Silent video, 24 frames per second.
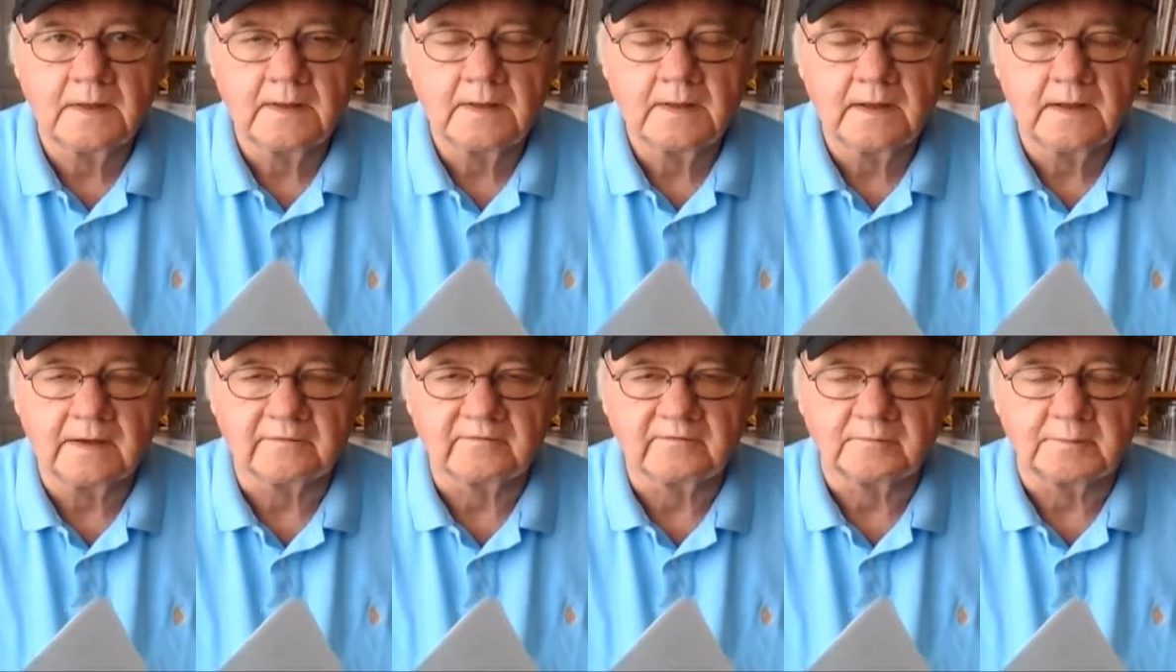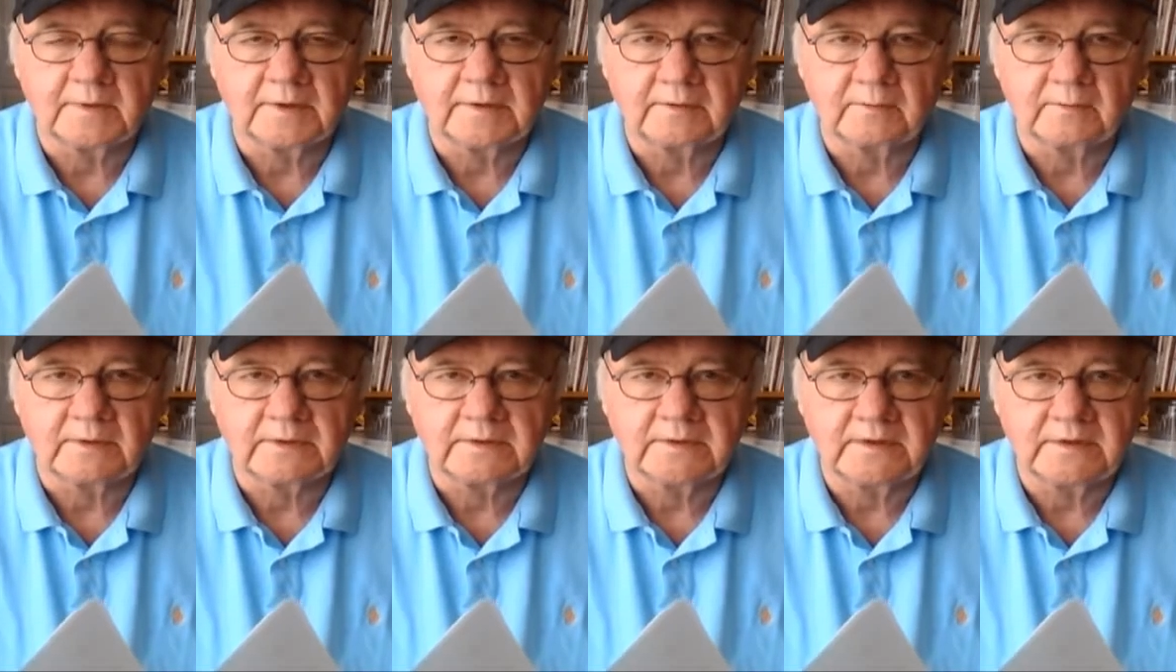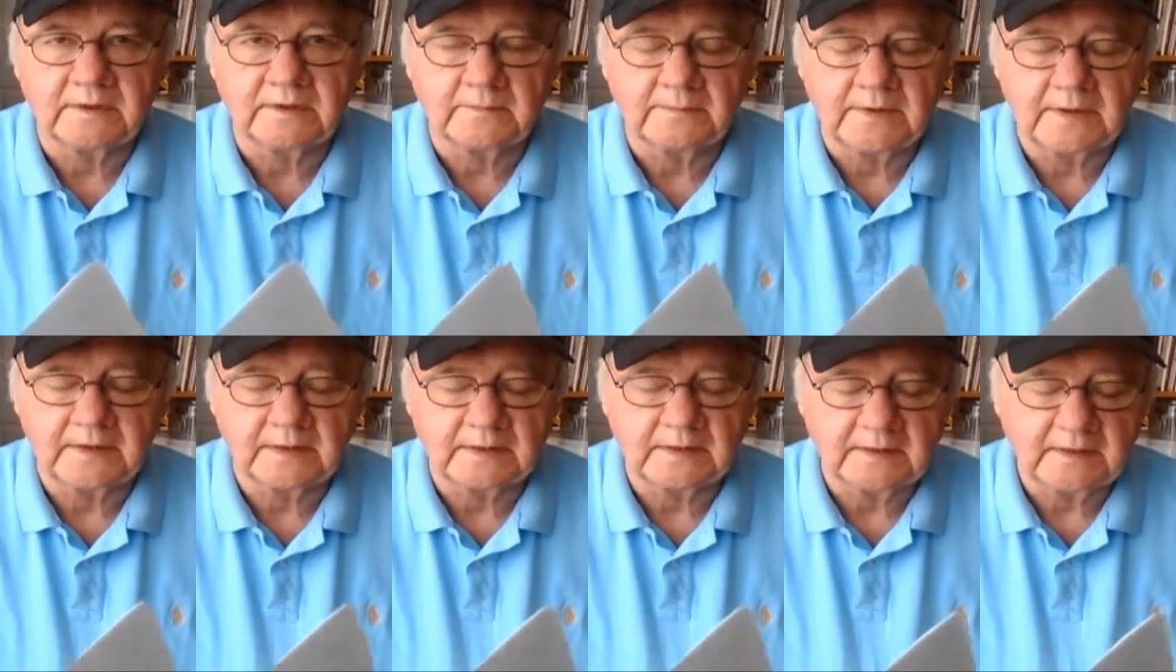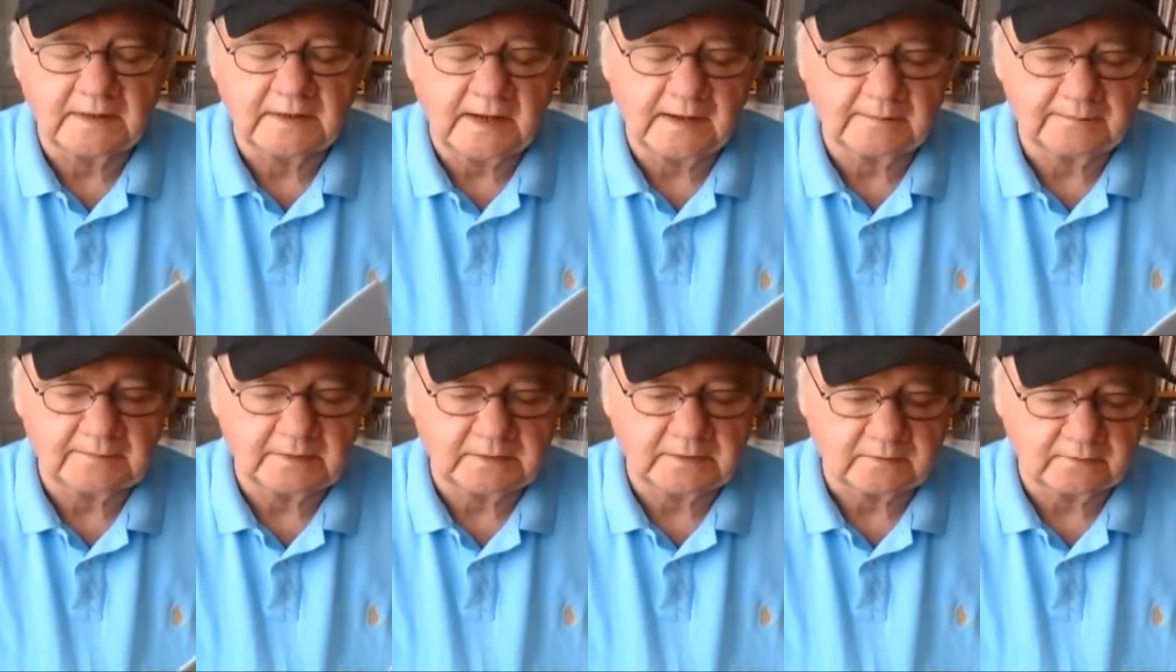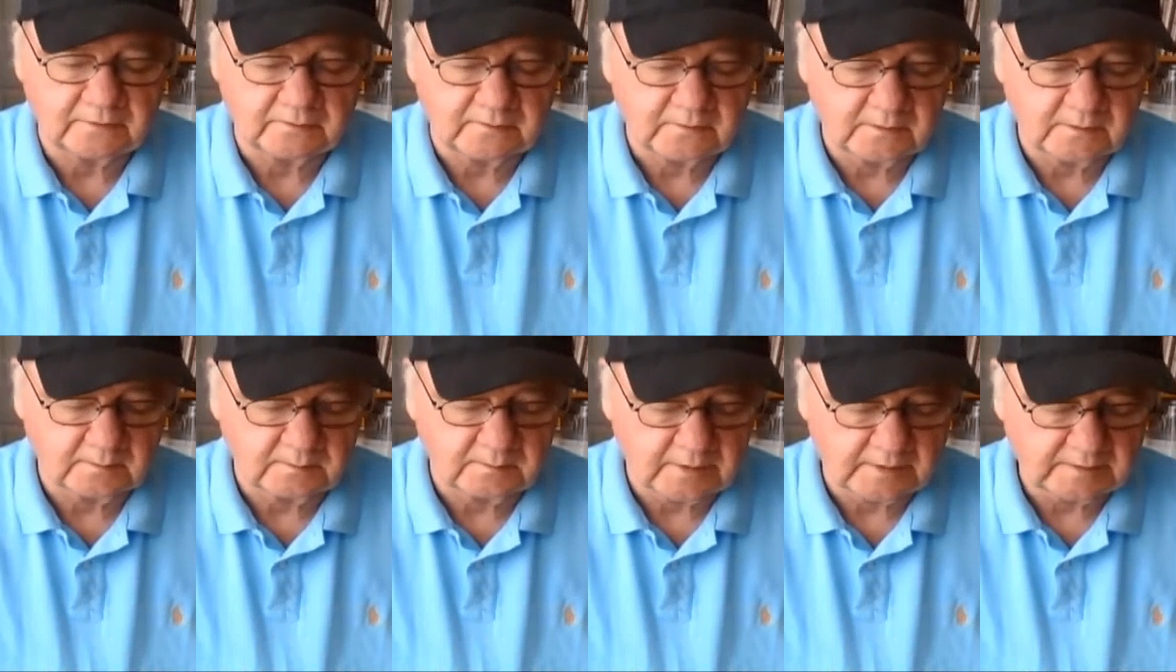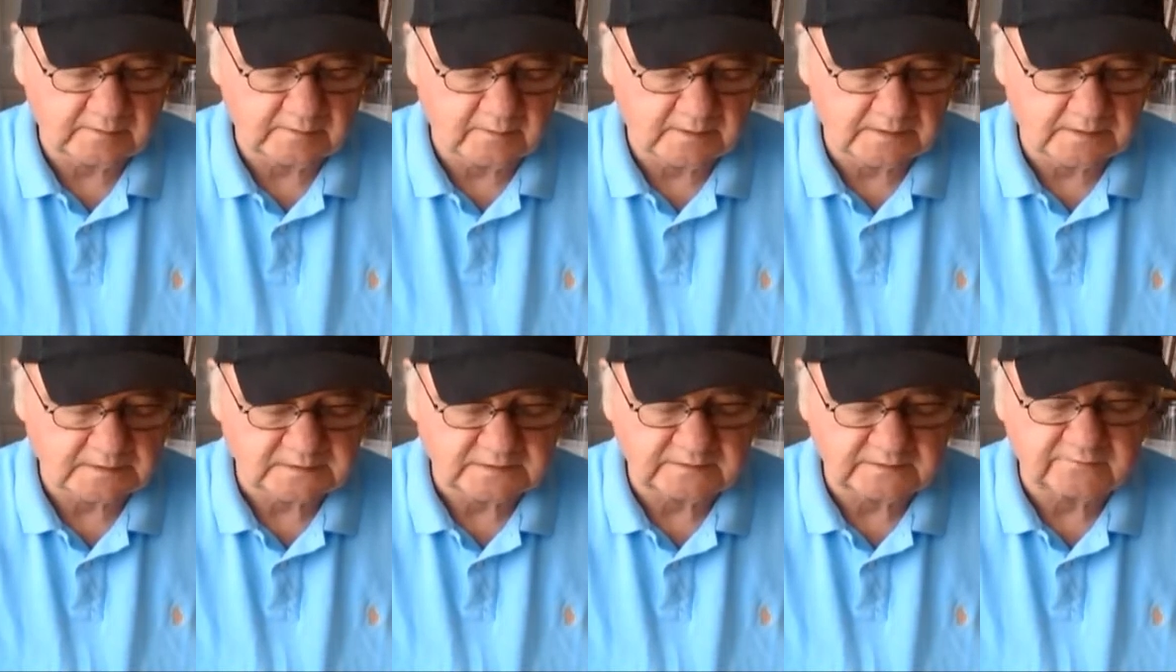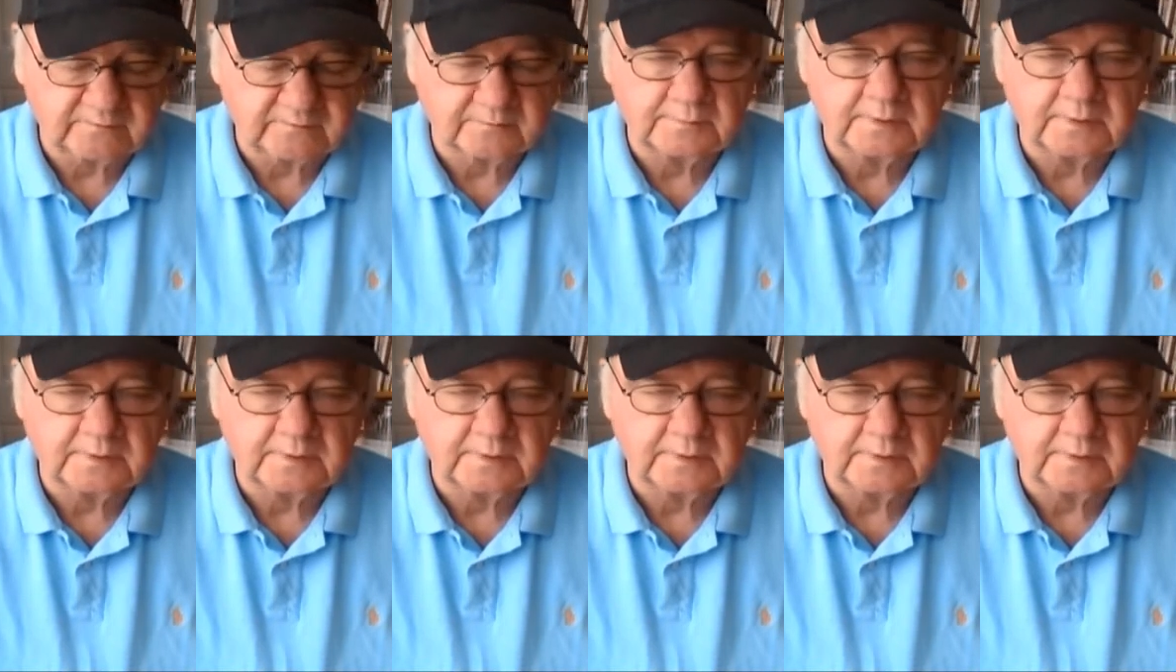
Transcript: Hey everybody, Rick Needham handicapping thoroughbred racing,